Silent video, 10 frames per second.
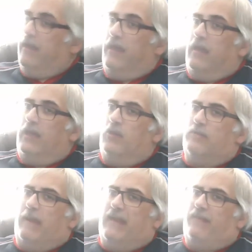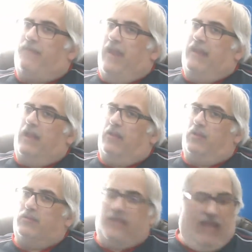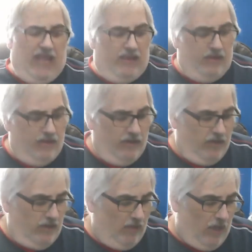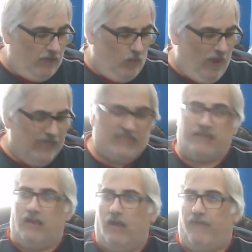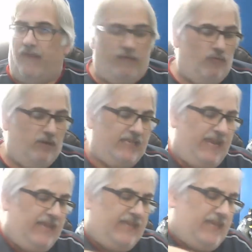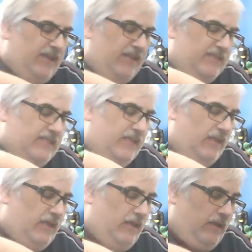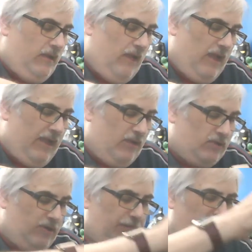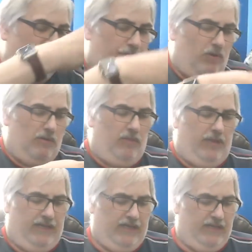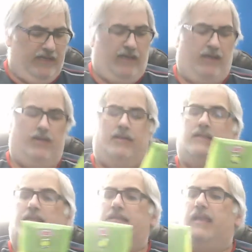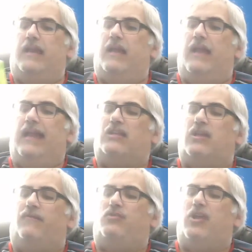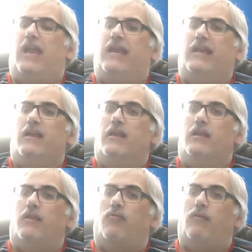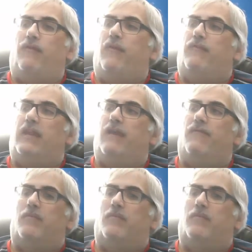use my infed, I'll use that. Otherwise, if I have resonant antennas, I also keep another portable antenna in here. This is a HFJ 350M from